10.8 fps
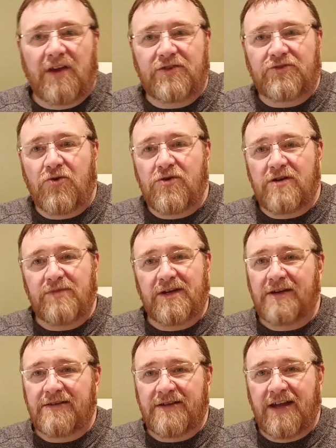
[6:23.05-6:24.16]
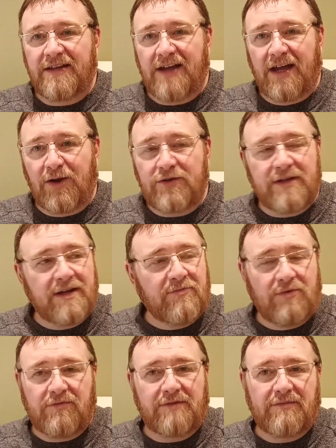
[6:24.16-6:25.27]
stronger beer and then diluting it?
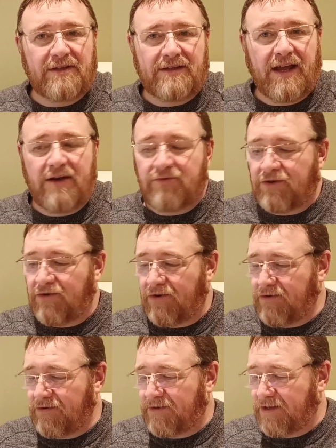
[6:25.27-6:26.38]
Well, what the hell's going on?